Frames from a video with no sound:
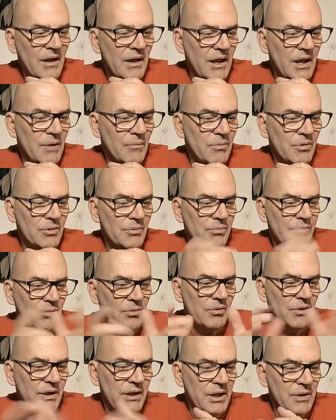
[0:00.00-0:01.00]
and we'll
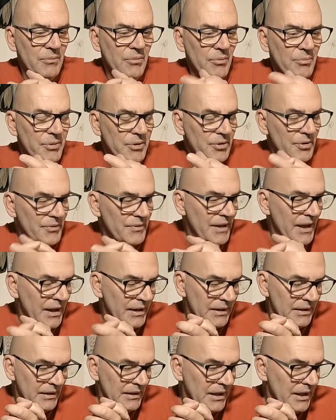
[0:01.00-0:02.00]
be doing that
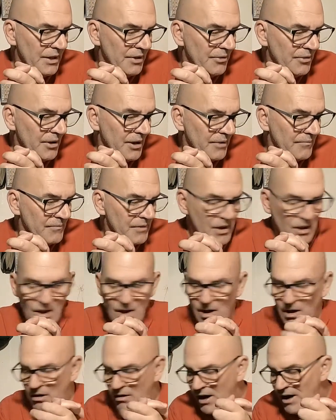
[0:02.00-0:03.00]
later
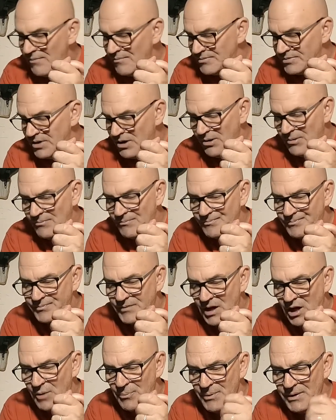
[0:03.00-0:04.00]
on. Alright, so
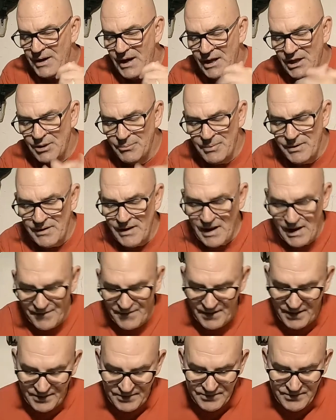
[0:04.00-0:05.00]
I hope you got a little bit out of
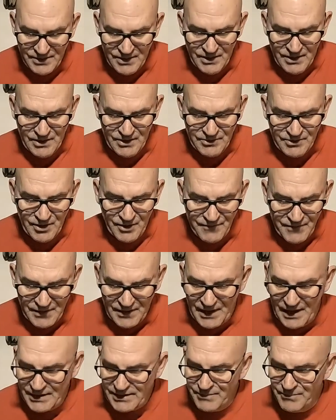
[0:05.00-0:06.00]
this. So if you
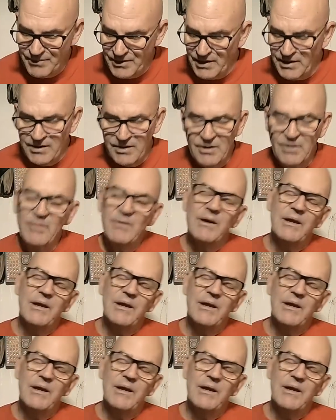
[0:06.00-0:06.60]
liked the video,